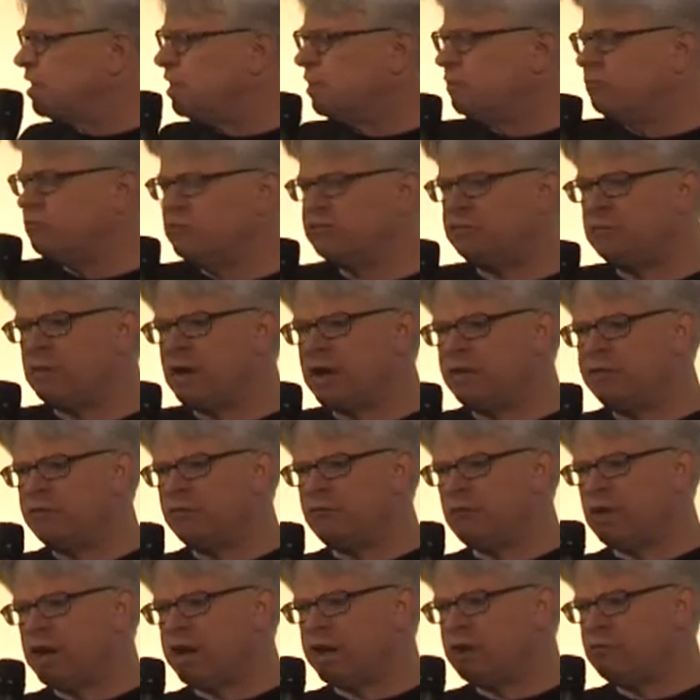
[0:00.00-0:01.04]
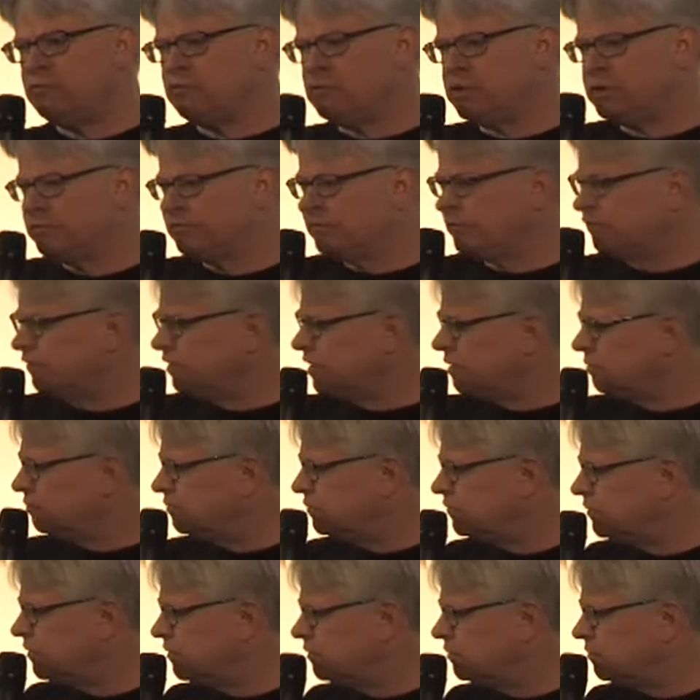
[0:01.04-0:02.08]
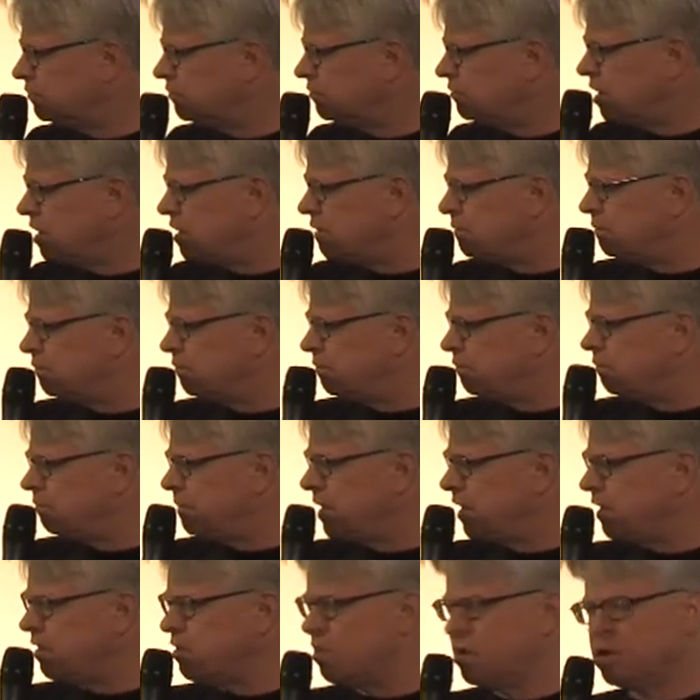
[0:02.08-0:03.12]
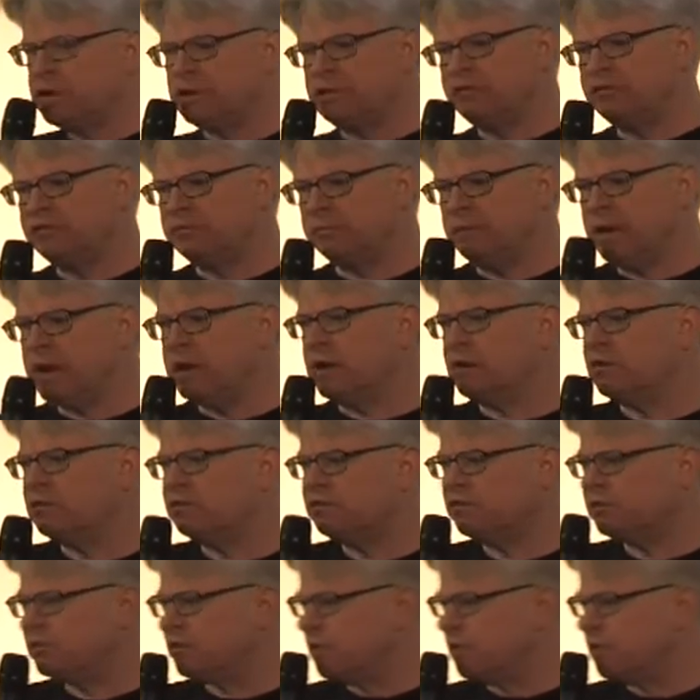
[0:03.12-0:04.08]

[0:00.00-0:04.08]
which, by the way, would seem to make artists, makers, and